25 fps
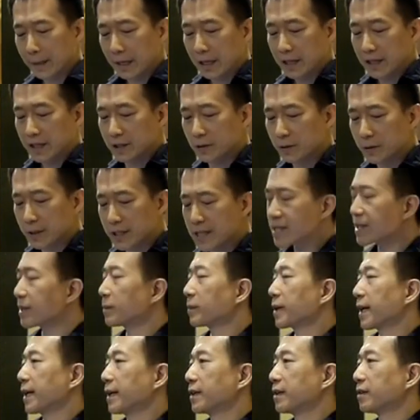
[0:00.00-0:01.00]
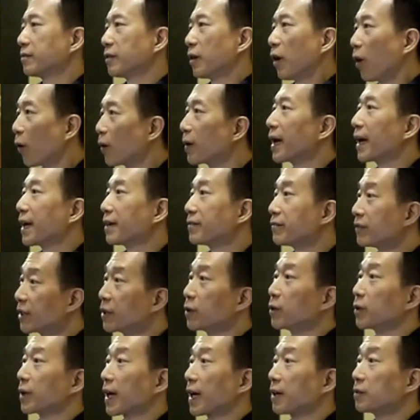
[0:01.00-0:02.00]
You will need some kind of an online
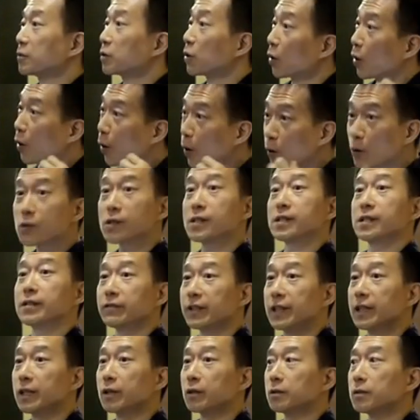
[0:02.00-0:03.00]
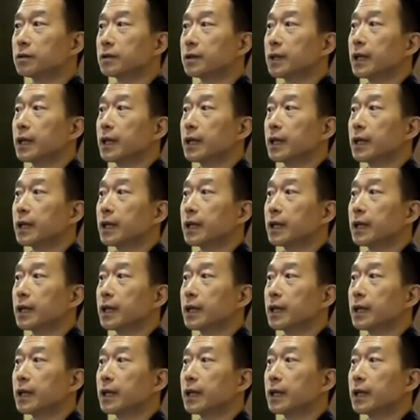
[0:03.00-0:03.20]
video account to host the video.